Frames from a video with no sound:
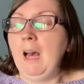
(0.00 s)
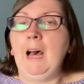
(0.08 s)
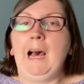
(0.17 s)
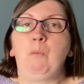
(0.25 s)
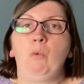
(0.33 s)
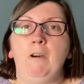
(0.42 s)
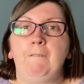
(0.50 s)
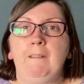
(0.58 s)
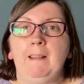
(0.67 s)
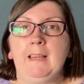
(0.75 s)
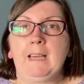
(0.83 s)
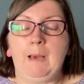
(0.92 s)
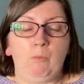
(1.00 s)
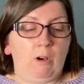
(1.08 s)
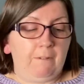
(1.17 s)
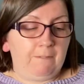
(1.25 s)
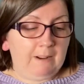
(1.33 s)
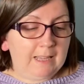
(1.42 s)
I'm
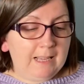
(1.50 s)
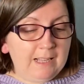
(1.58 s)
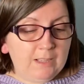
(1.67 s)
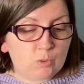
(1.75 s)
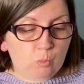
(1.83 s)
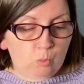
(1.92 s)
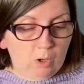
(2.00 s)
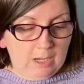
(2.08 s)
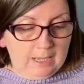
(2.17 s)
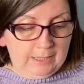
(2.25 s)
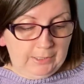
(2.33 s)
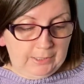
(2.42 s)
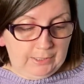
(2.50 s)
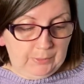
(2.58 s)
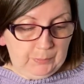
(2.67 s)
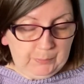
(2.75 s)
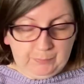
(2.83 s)
waffling. It is what I do.